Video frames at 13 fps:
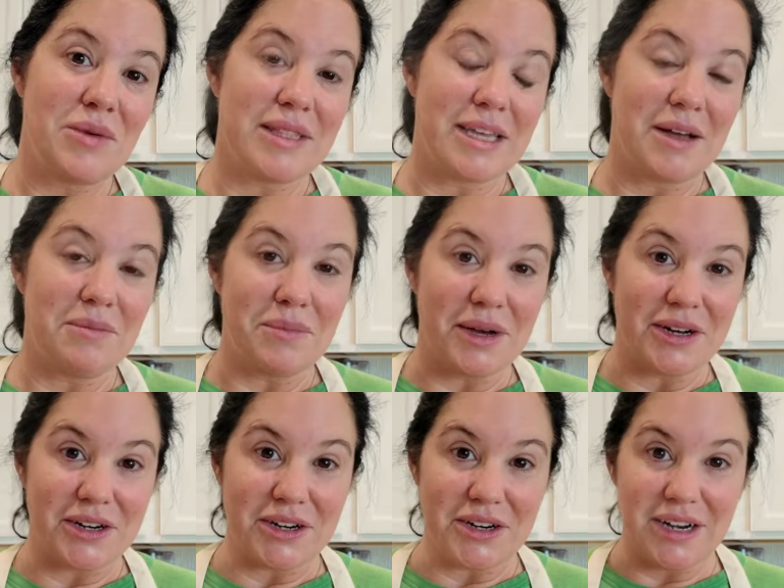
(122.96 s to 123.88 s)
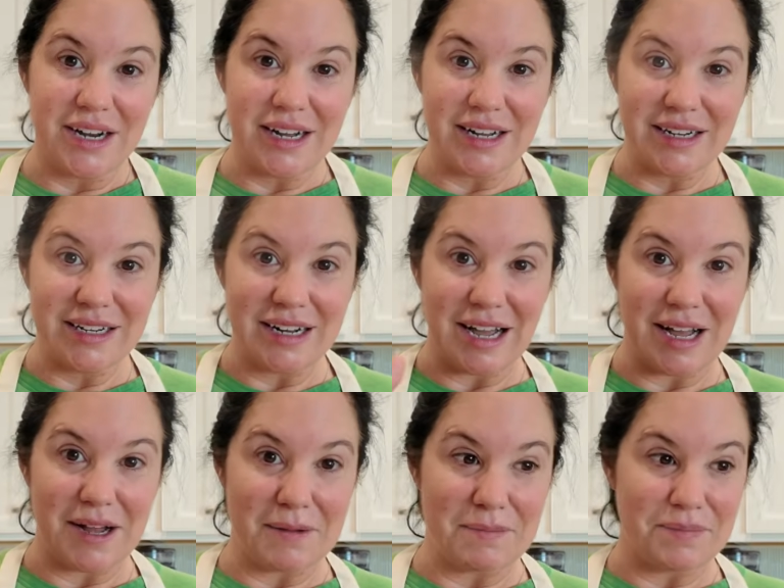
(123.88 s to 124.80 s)
with a butter
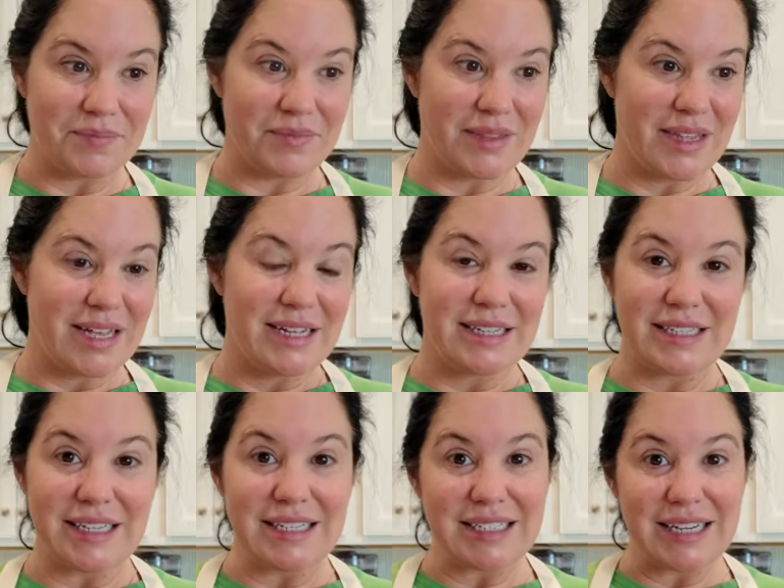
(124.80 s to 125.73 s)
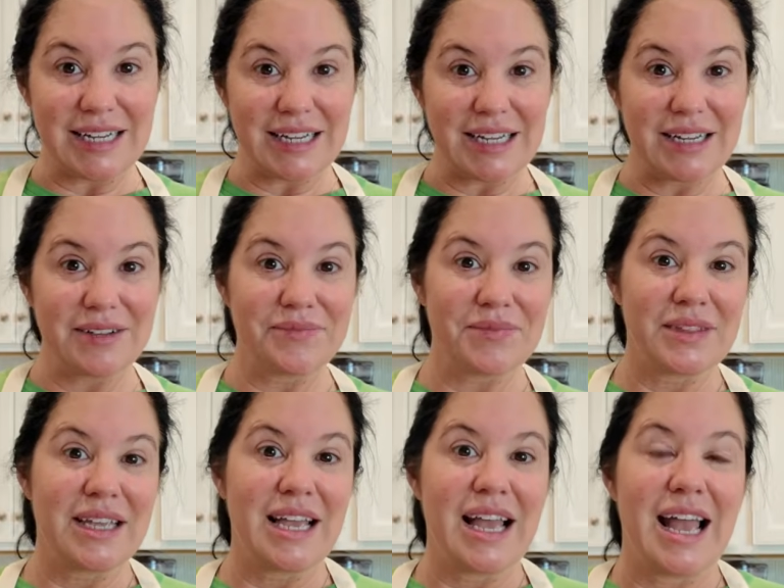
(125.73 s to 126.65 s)
seasoning
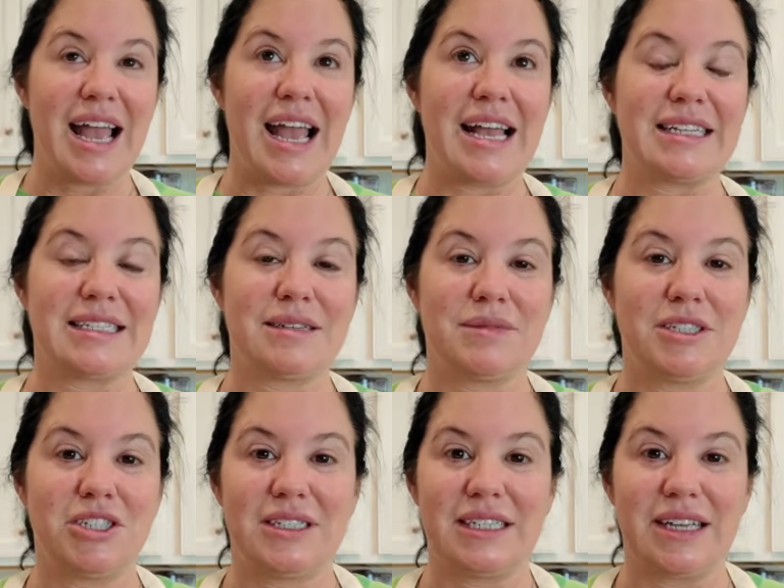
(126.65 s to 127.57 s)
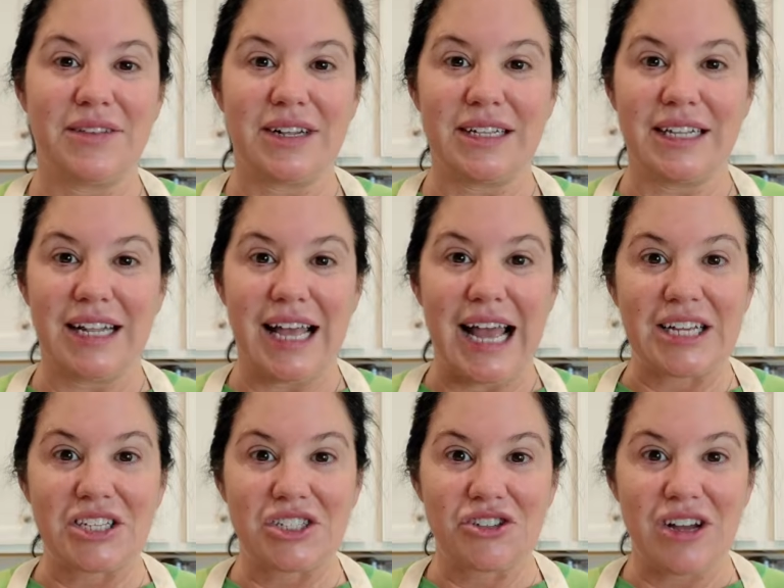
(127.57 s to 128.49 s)
and some just to give it a little
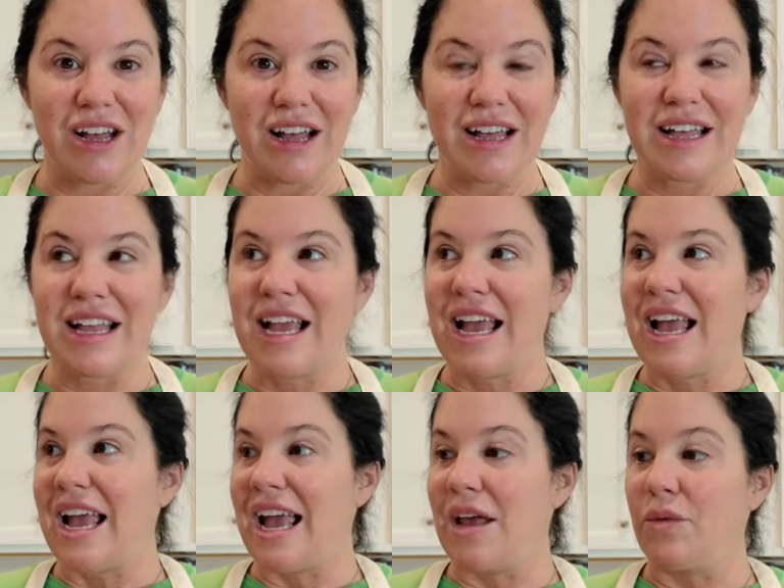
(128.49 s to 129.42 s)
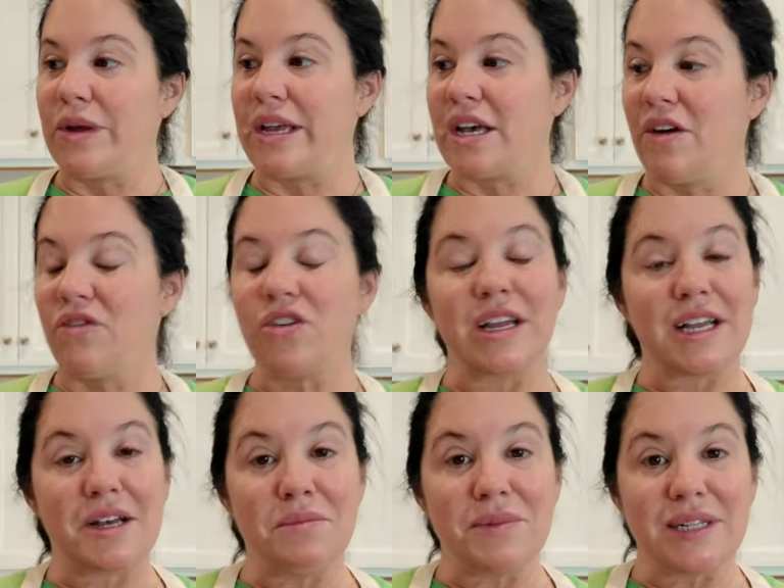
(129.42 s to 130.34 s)
extra. And we cover
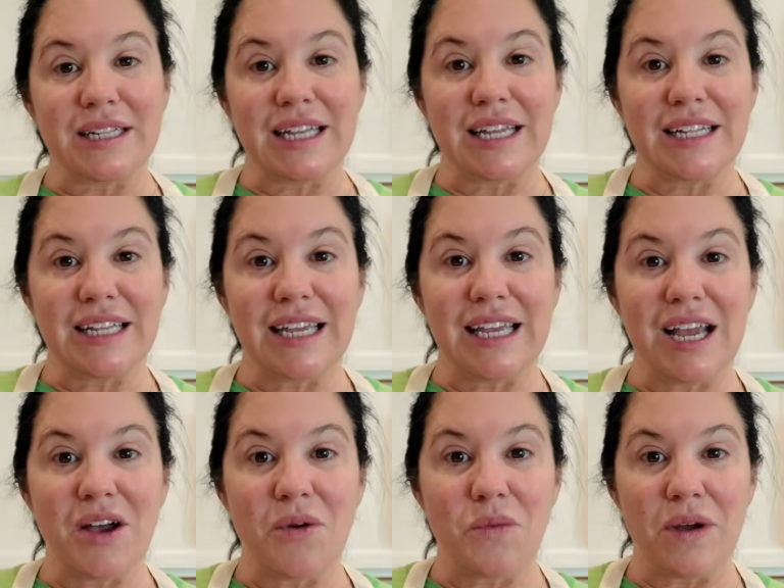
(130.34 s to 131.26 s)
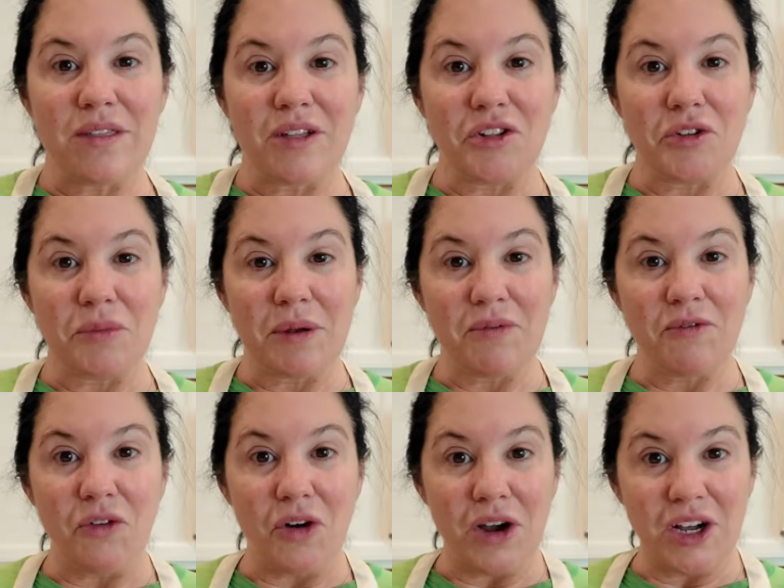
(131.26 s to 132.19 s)
it completely with aluminum
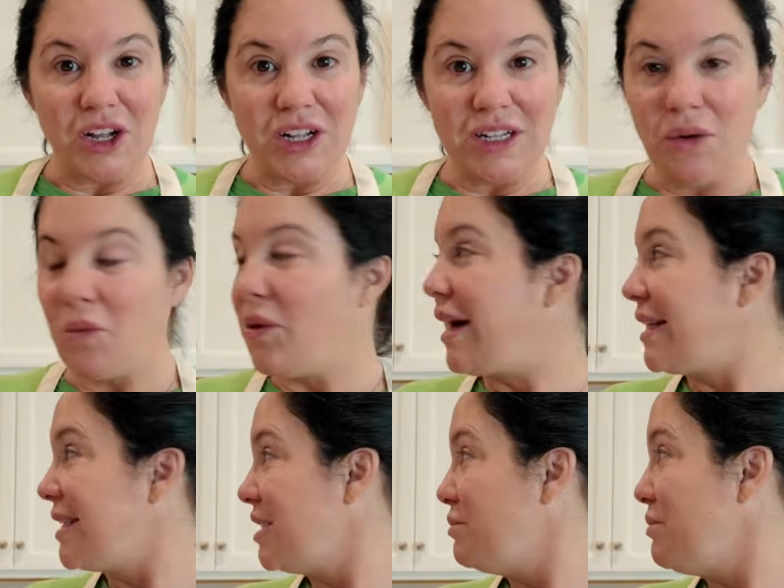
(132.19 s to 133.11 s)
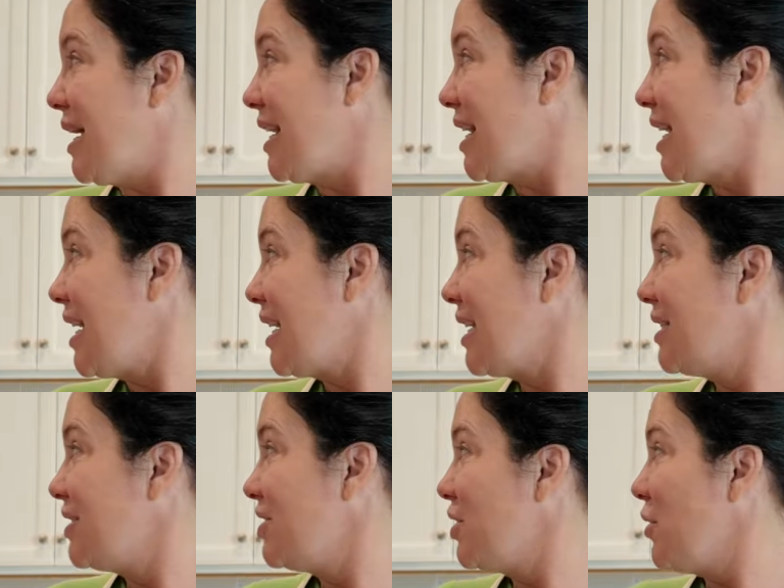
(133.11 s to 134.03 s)
foil while it's baking.
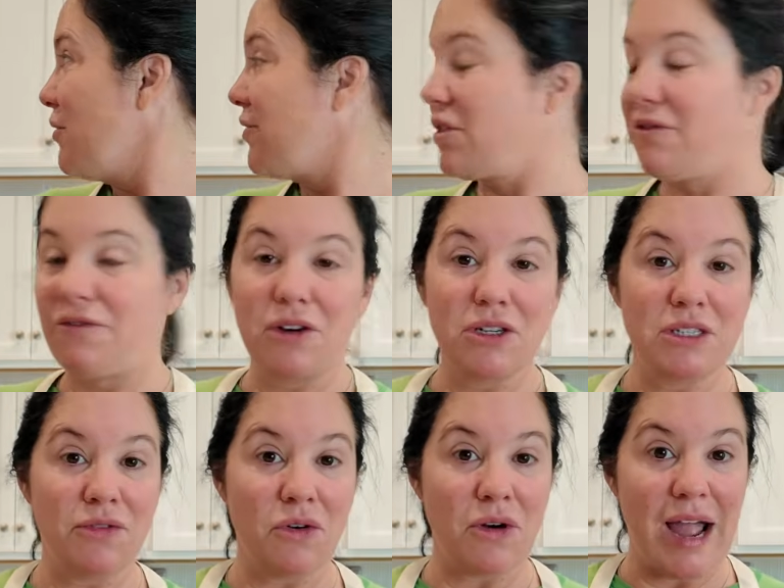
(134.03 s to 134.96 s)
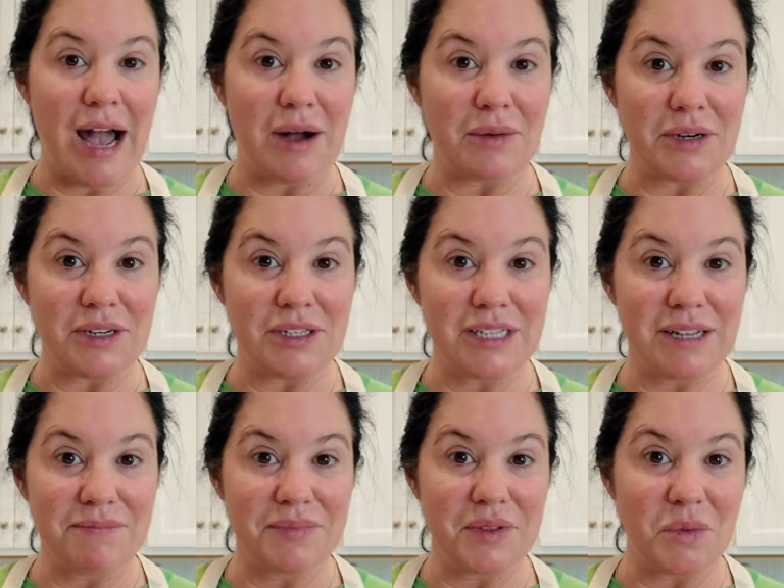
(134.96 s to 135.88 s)
So for the first 4 hours,
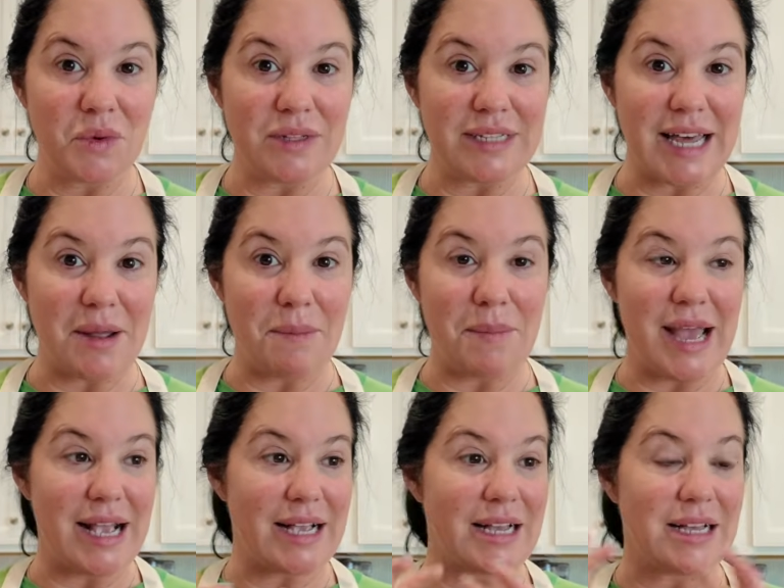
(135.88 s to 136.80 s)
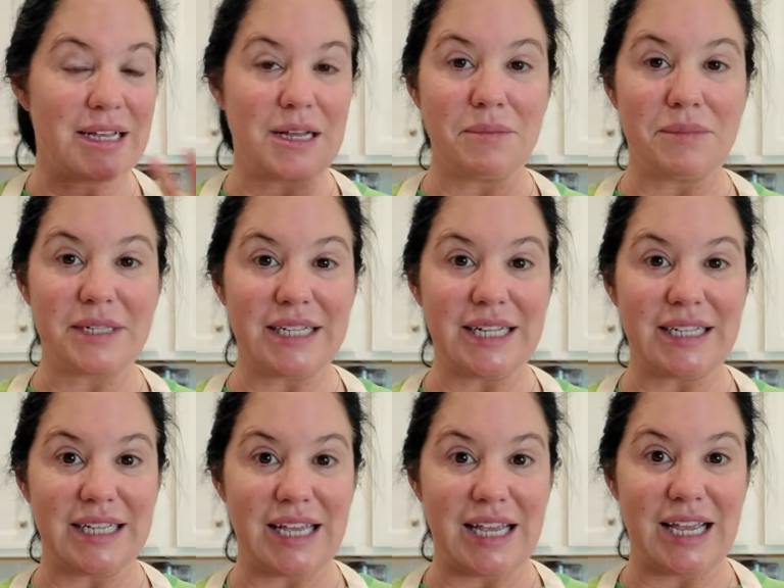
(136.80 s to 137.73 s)
we'll let it bake
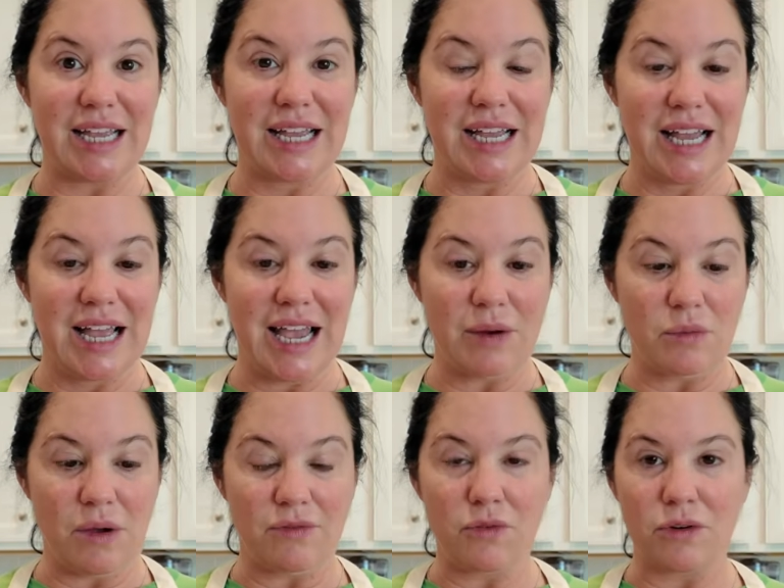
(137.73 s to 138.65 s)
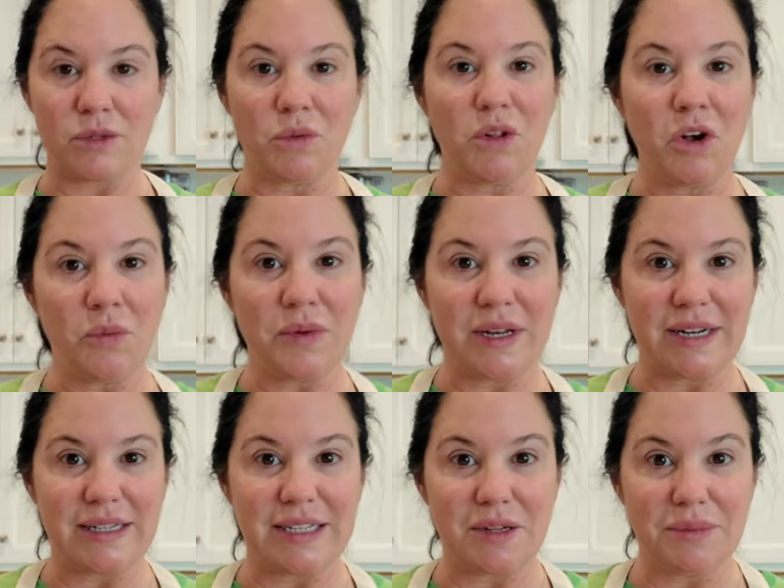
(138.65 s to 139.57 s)
completely. And of course, we'll open
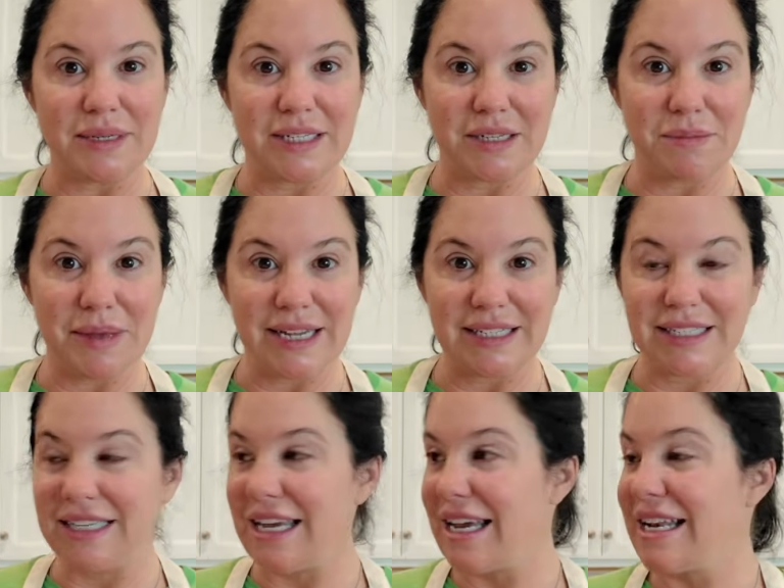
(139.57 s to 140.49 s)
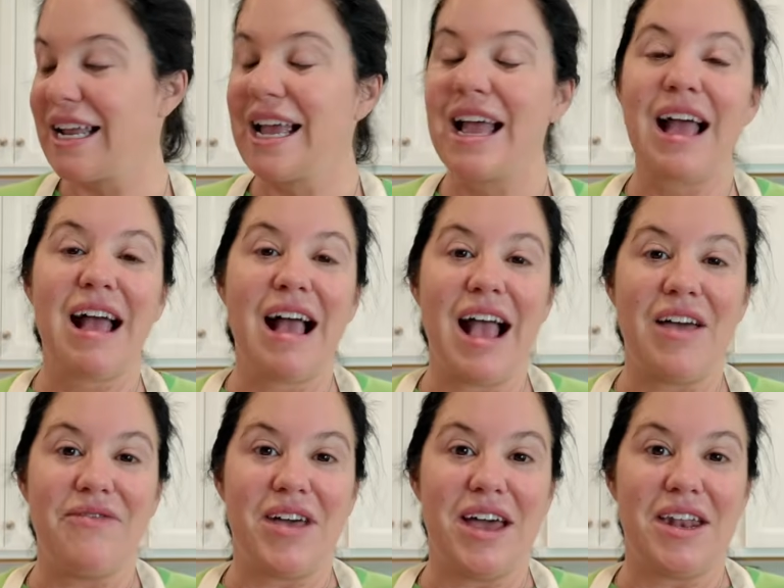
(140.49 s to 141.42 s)
it a little bit to baste it.
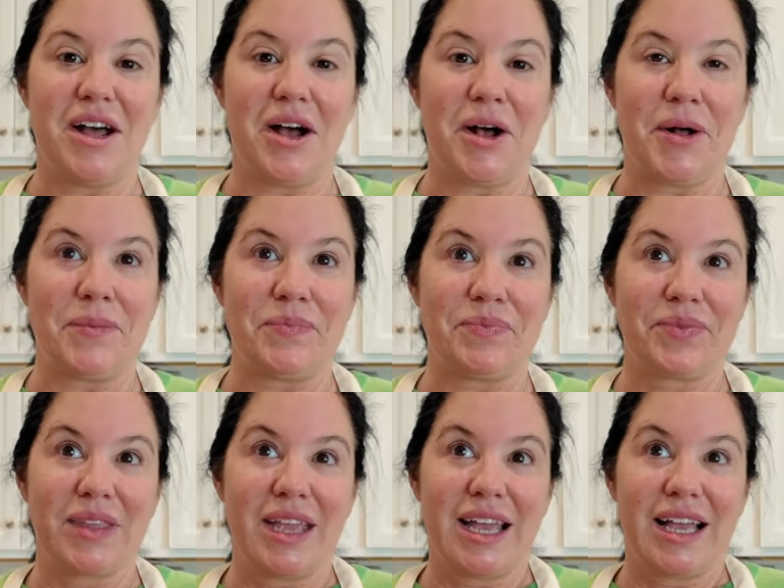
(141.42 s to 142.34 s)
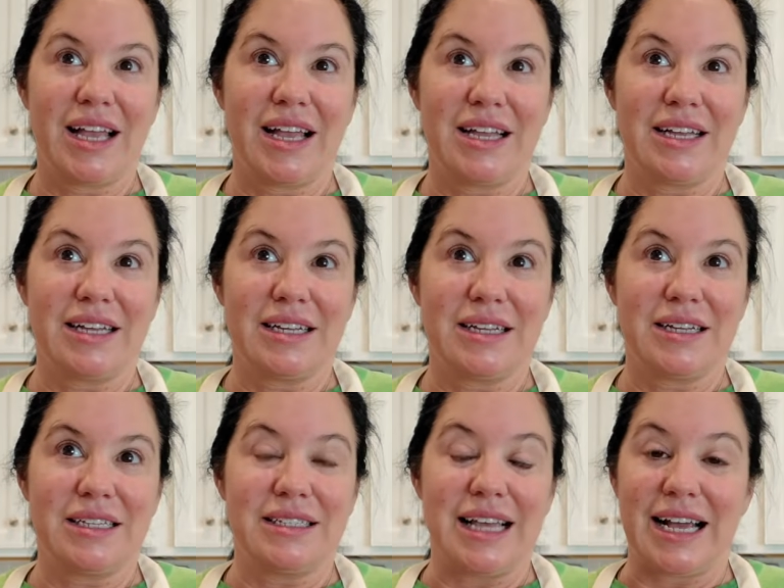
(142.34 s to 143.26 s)
And then
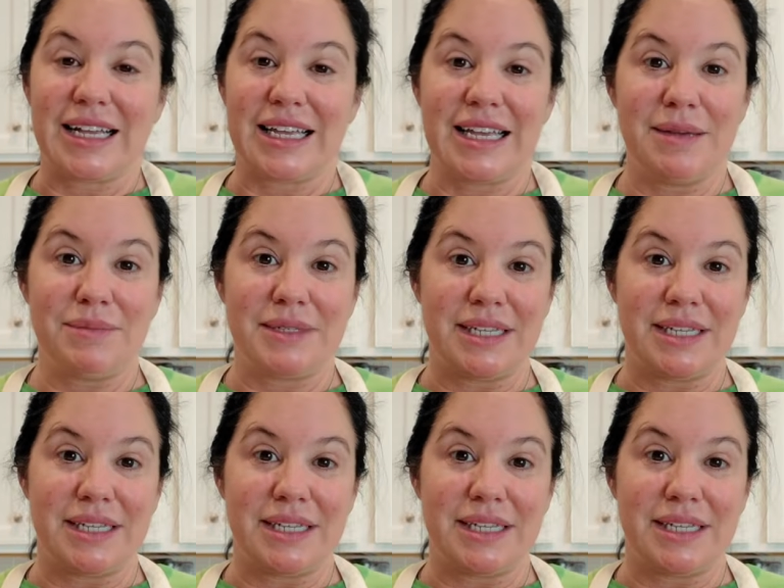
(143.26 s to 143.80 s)
that keeps